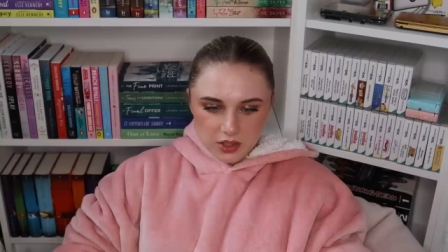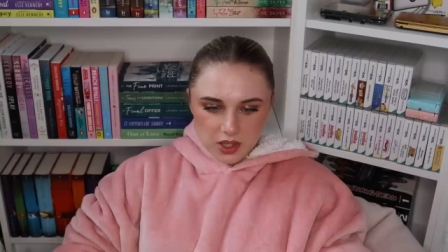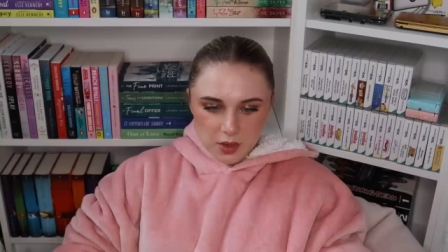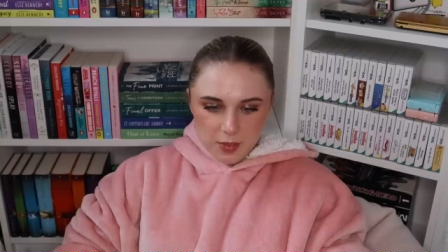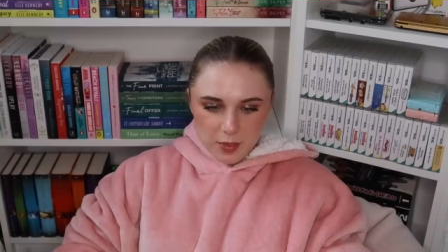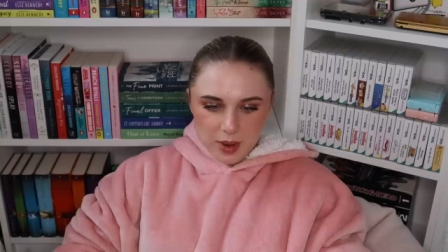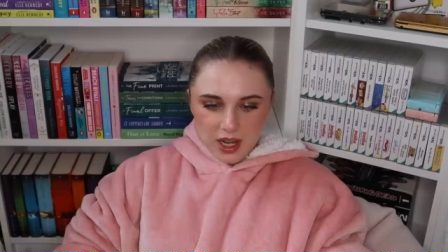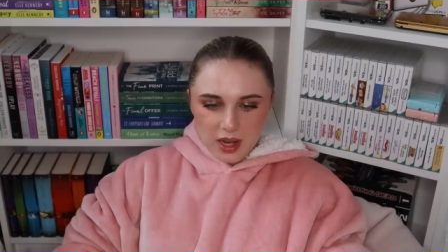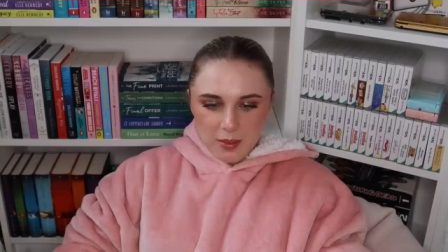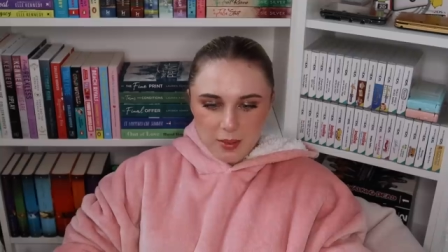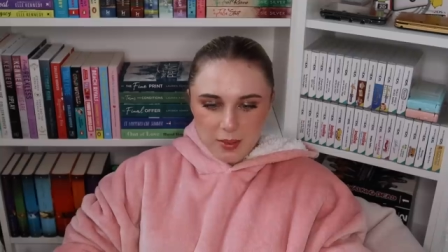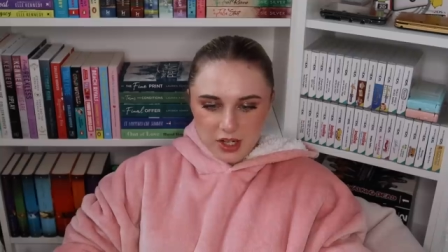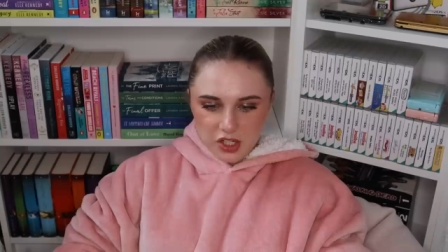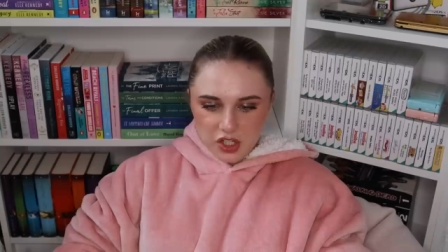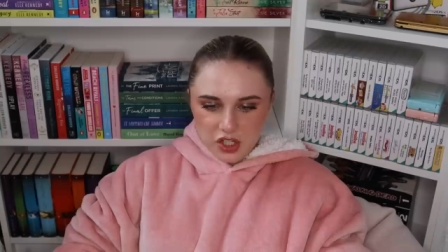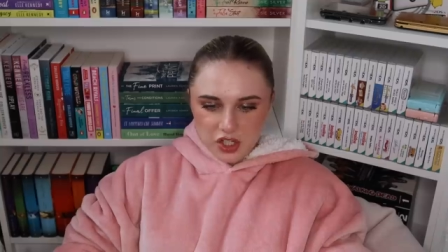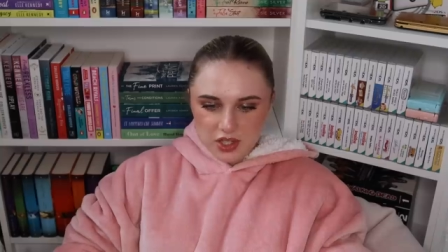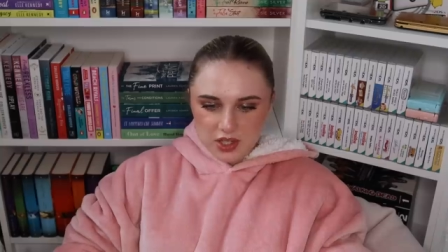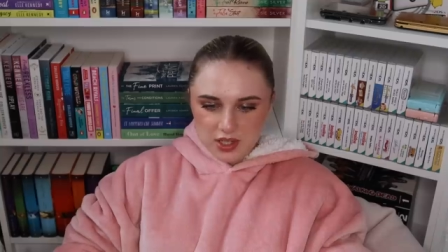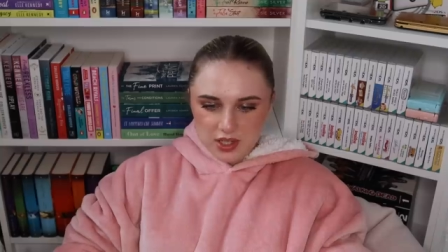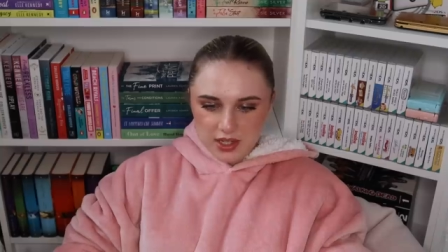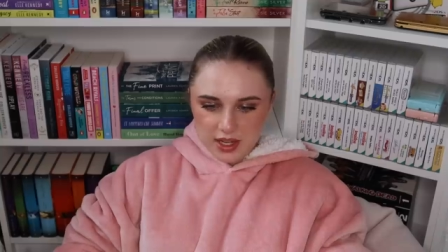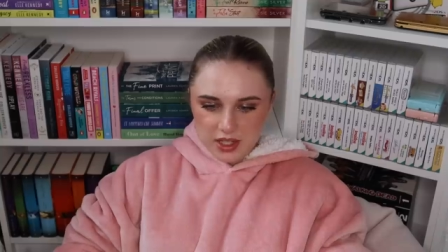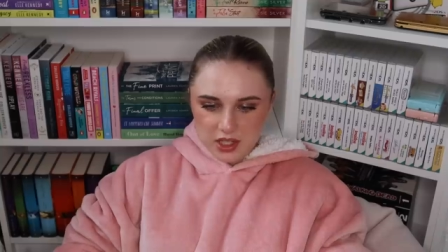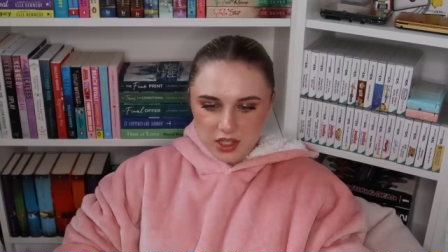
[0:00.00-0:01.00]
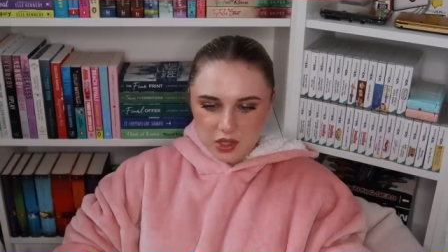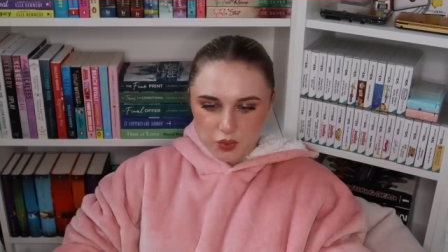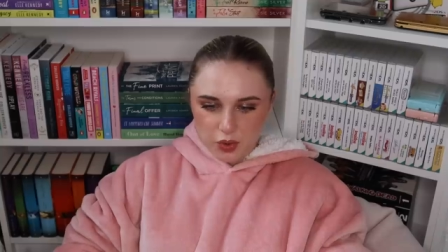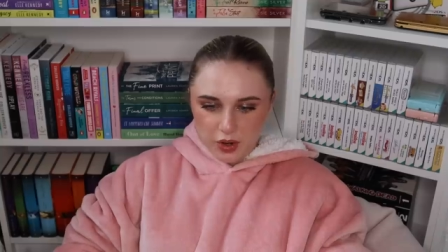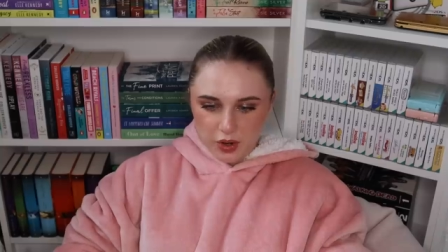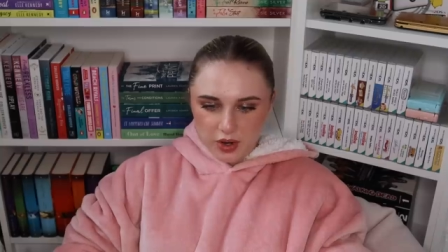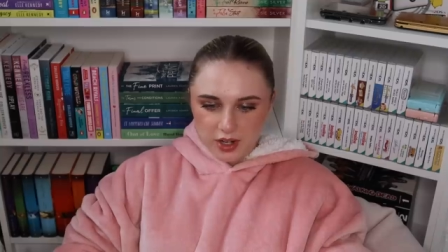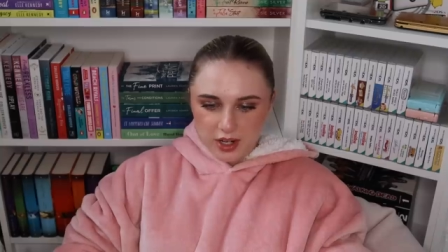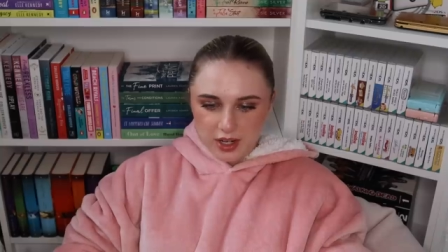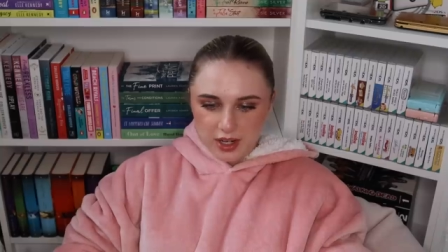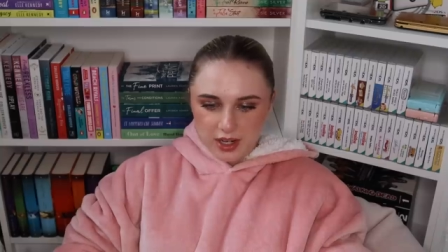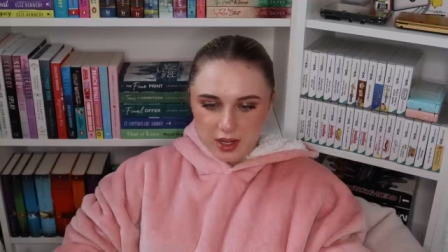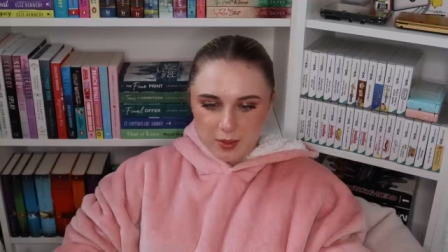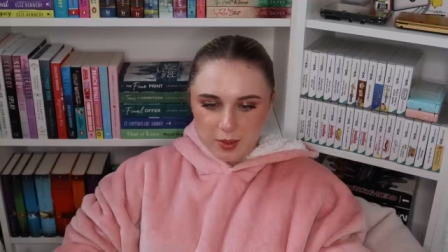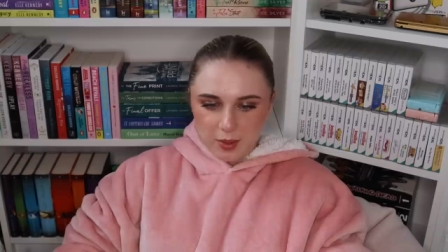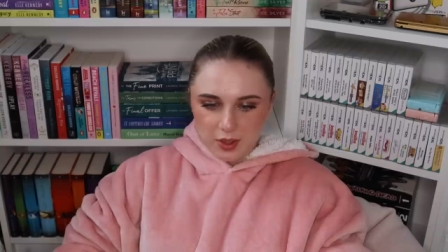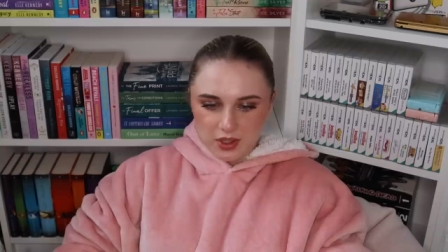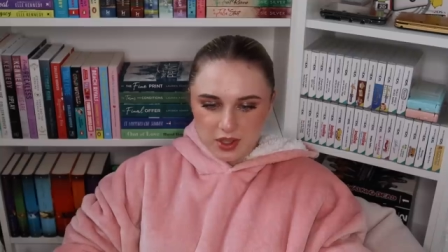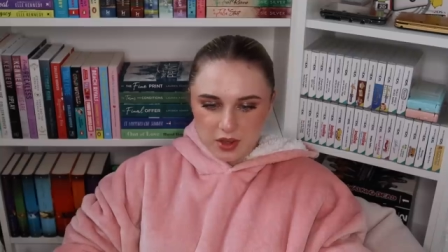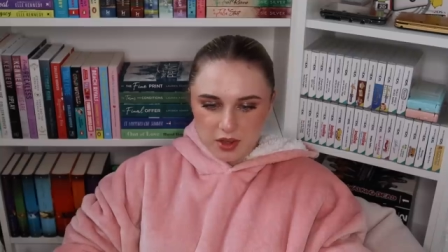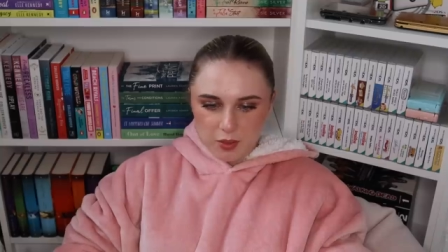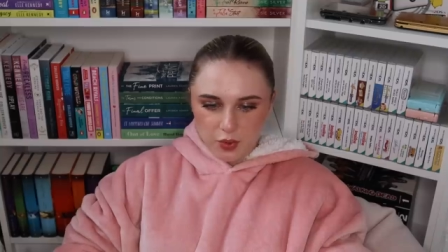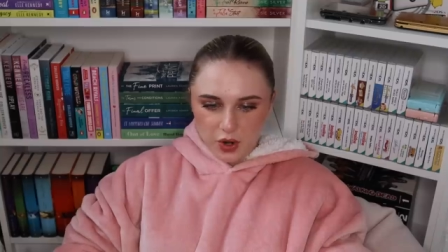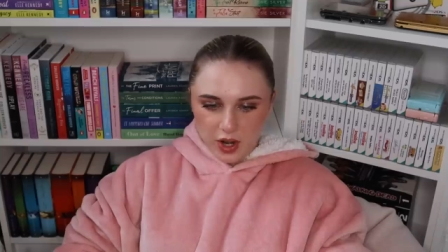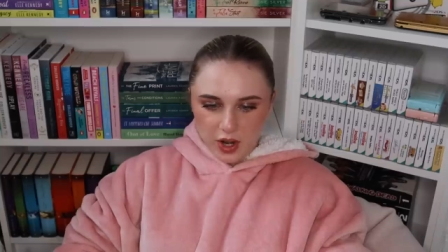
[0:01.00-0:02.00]
So apparently Mansion Society wrote in an email
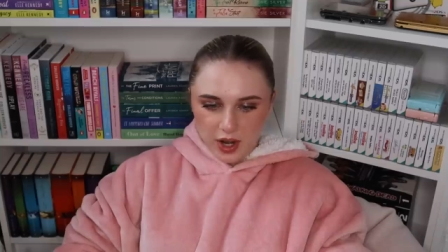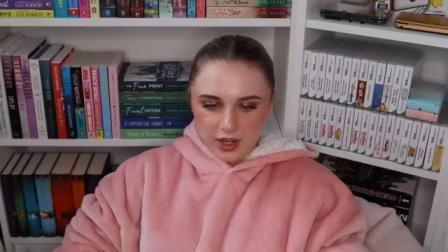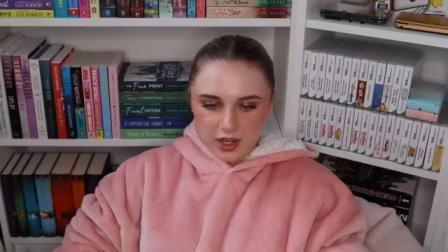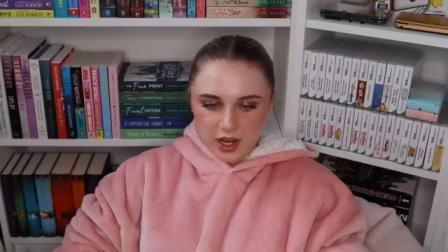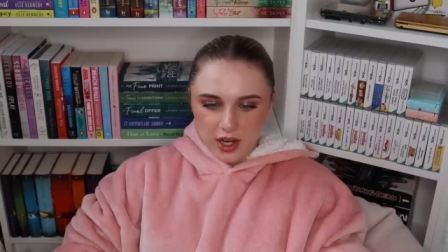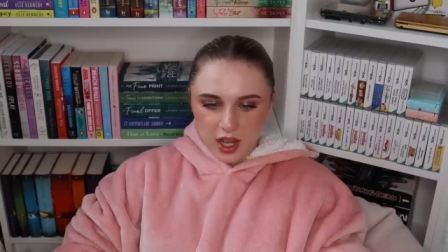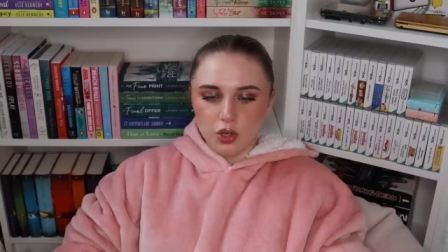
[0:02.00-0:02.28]
to the bride,